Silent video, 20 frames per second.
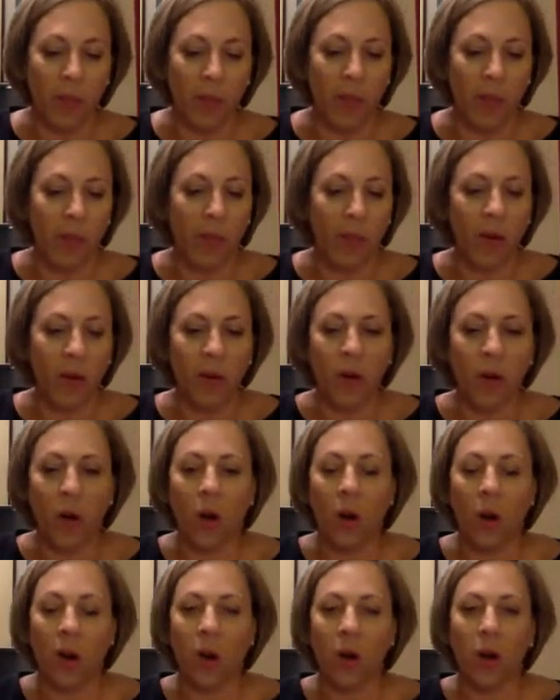
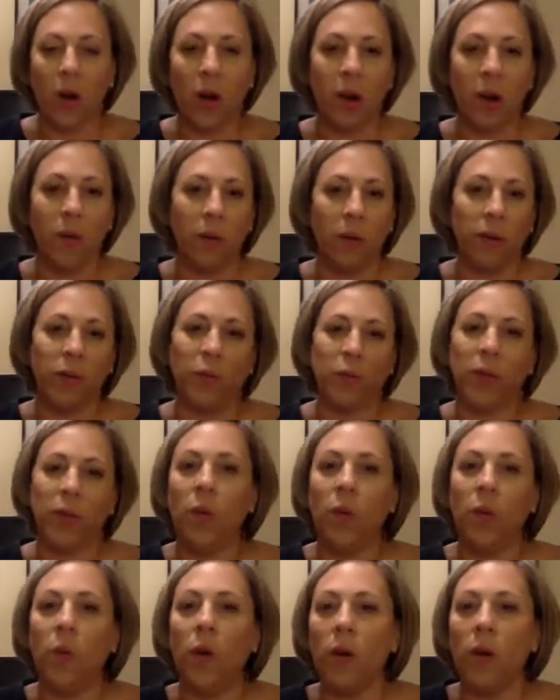was
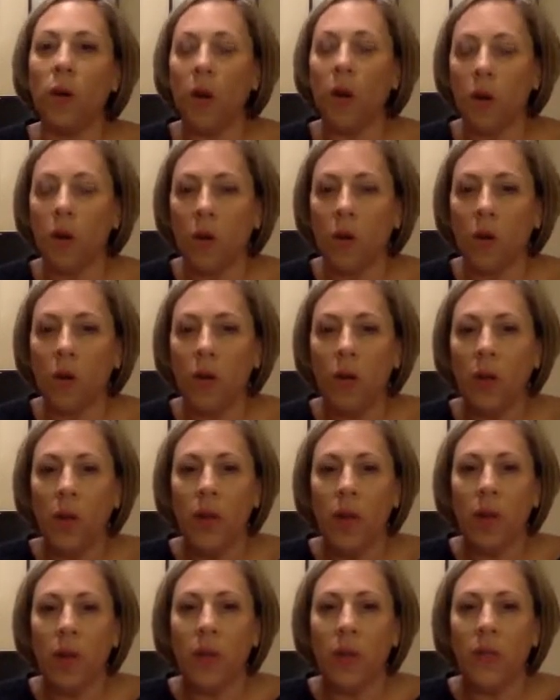reading one article,
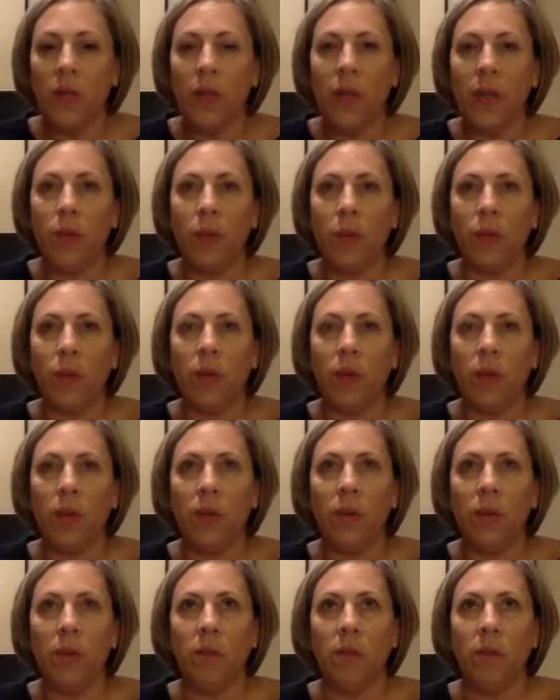
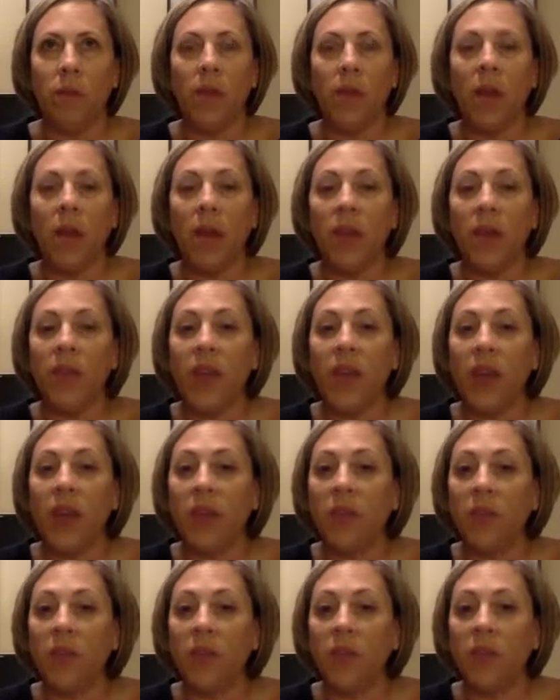it was a
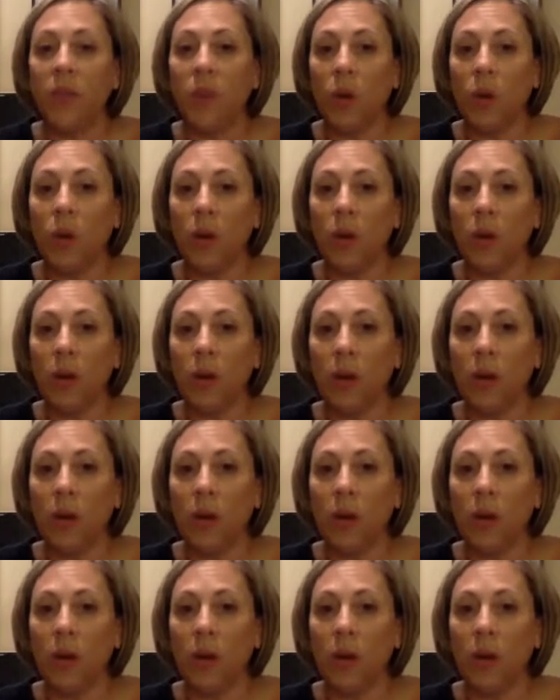9,000 word